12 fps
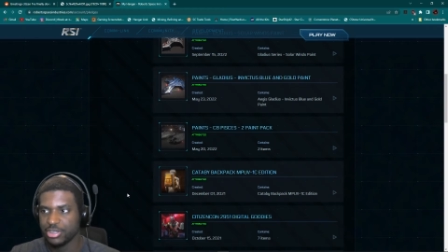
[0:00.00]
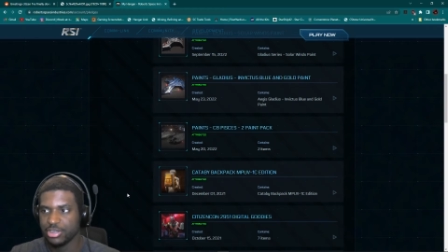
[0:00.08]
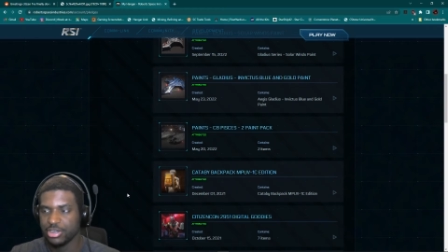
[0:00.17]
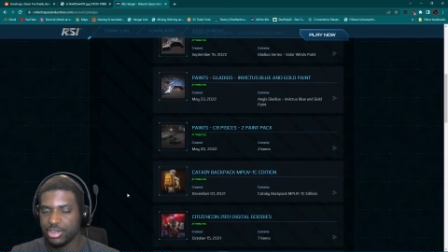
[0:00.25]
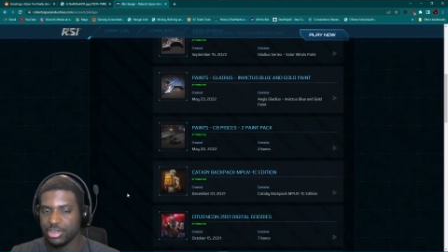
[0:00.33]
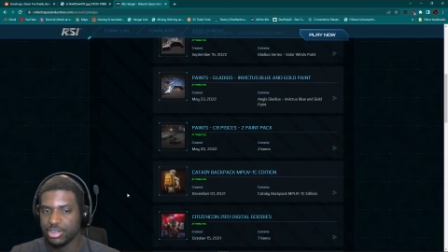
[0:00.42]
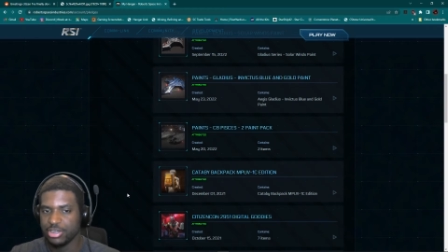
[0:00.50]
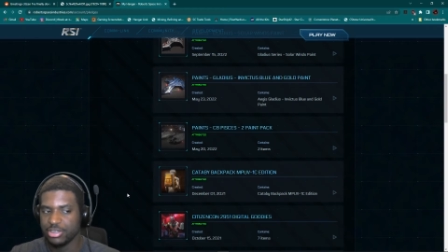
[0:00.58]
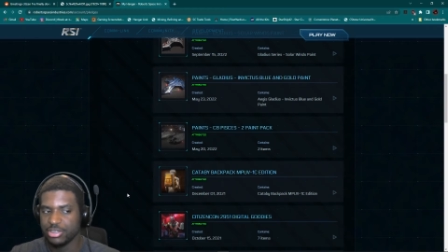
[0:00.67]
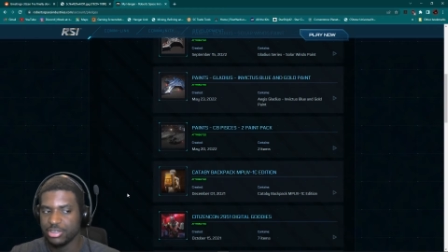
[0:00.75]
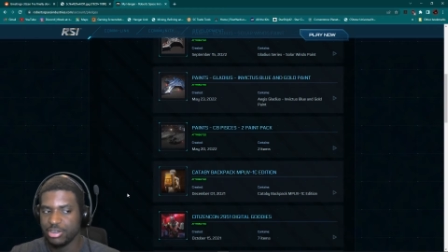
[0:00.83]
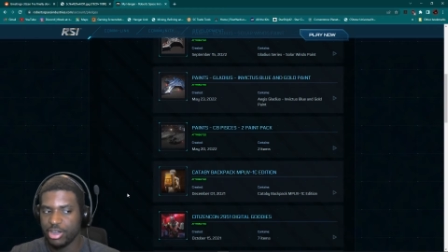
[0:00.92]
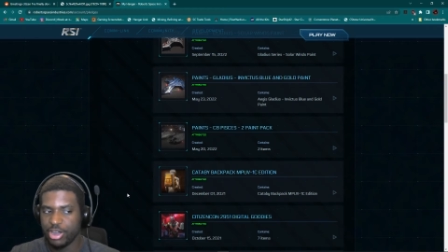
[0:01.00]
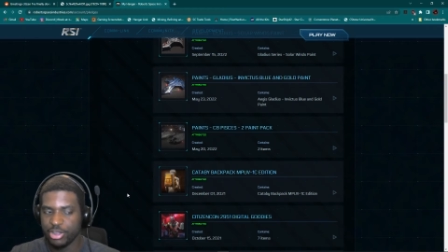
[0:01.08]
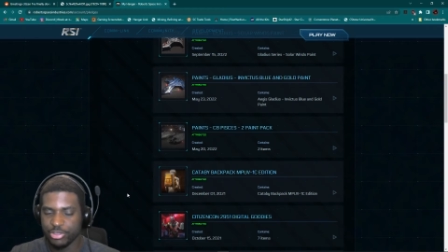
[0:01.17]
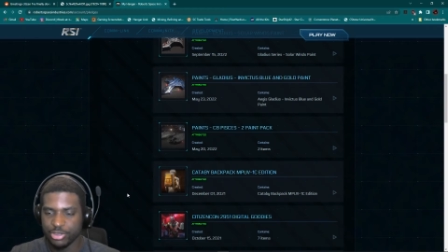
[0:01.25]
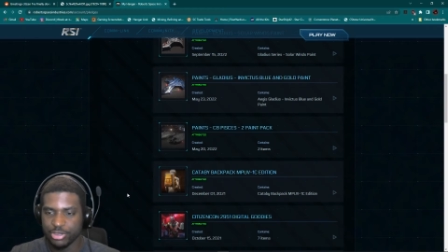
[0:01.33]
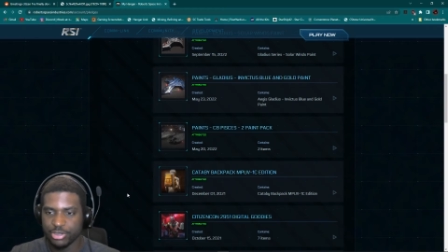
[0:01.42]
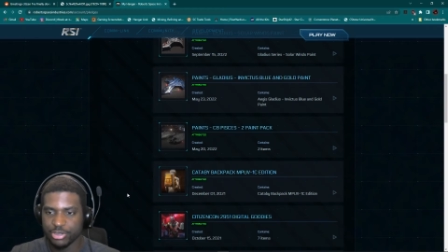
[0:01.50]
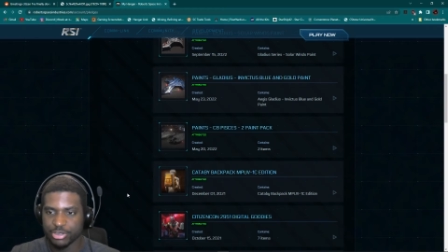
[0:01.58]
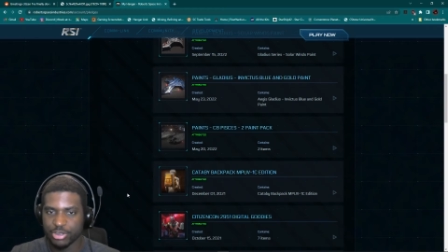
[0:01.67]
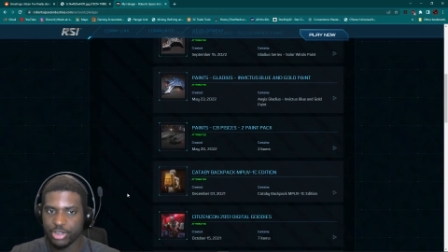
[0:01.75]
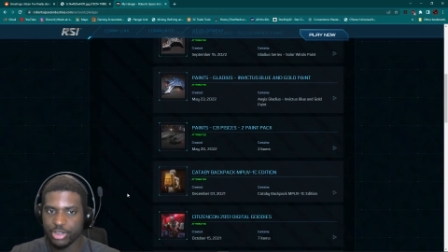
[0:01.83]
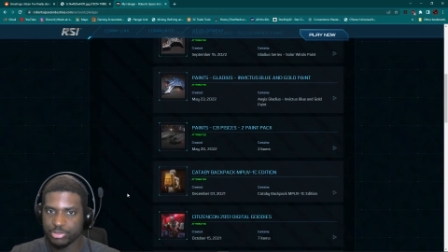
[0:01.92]
other
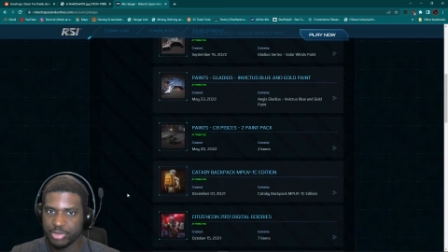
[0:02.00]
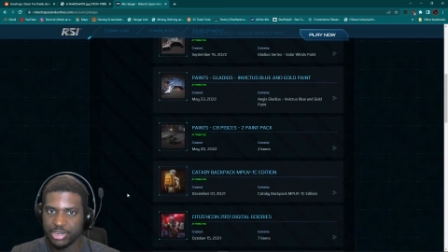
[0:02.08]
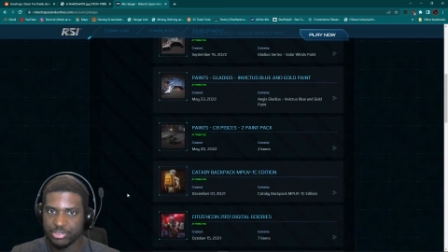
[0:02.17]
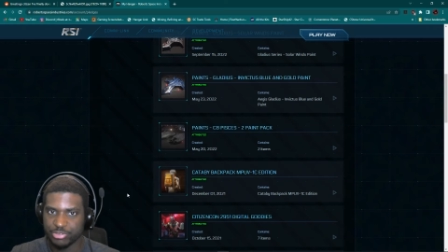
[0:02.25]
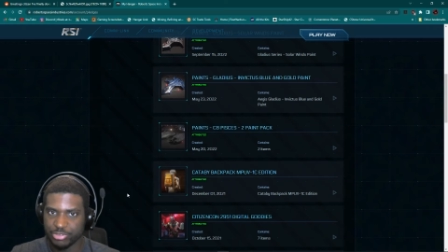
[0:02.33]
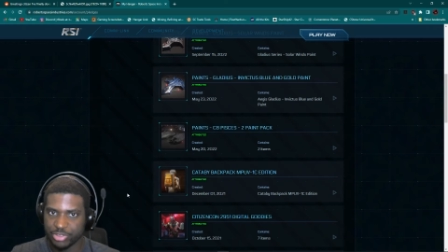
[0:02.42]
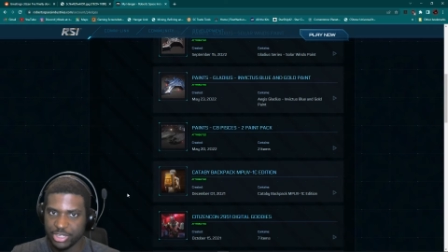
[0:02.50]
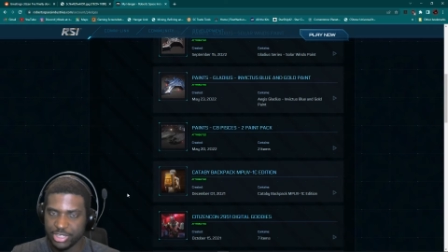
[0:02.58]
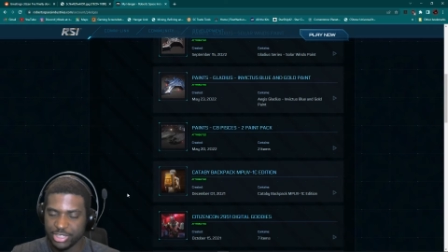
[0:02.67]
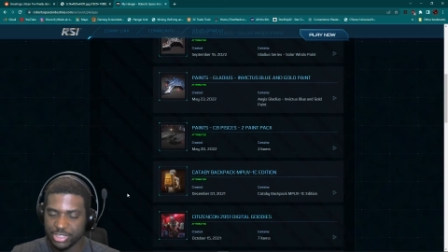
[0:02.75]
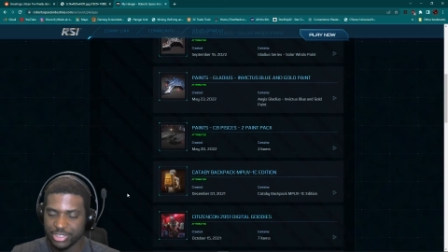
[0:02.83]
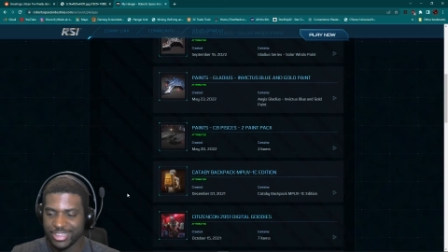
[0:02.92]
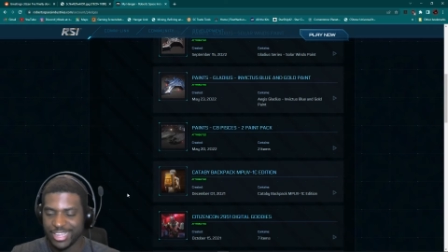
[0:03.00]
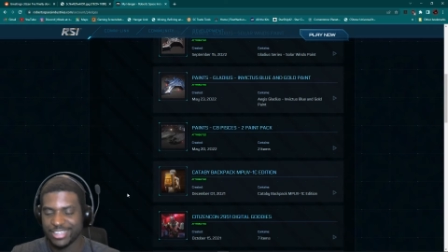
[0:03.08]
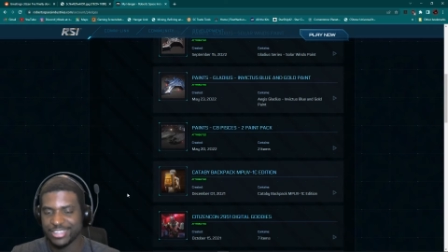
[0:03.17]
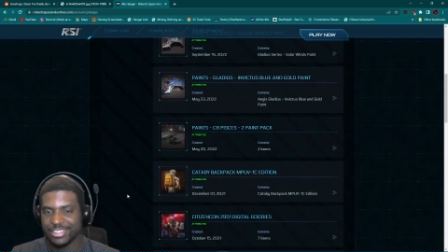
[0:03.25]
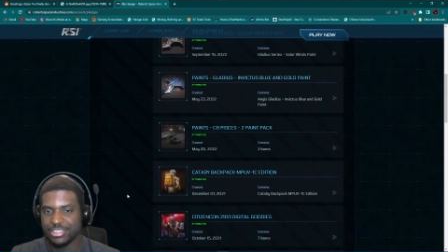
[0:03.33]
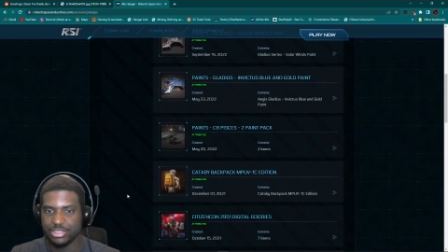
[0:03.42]
cosmetic flair, like